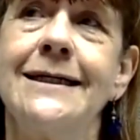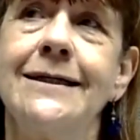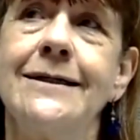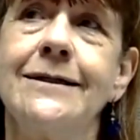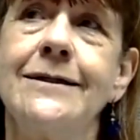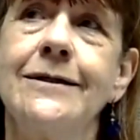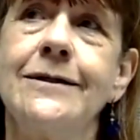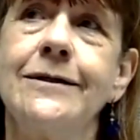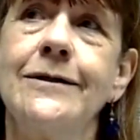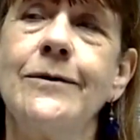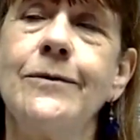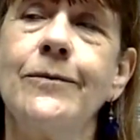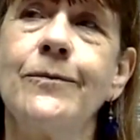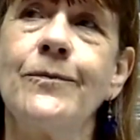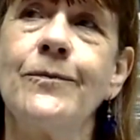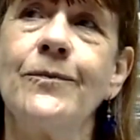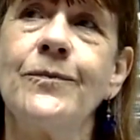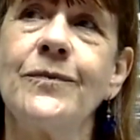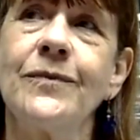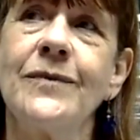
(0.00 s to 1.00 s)

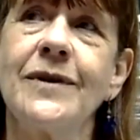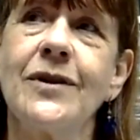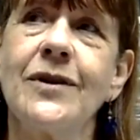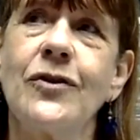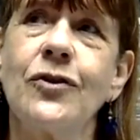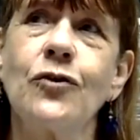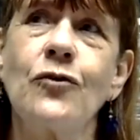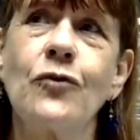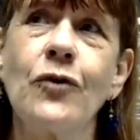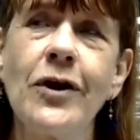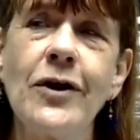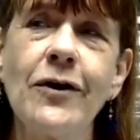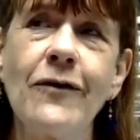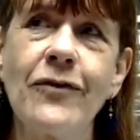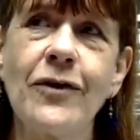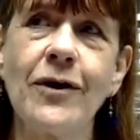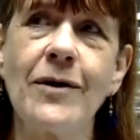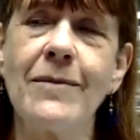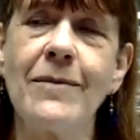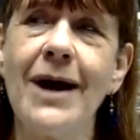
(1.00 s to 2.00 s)
Um, three of
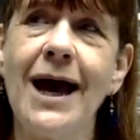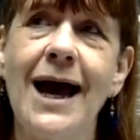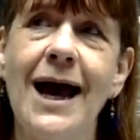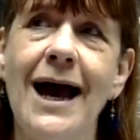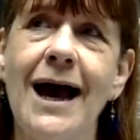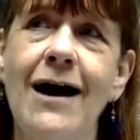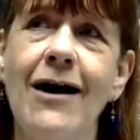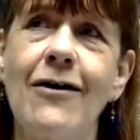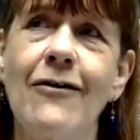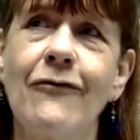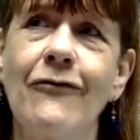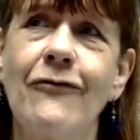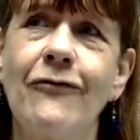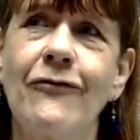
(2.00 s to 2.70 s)
them have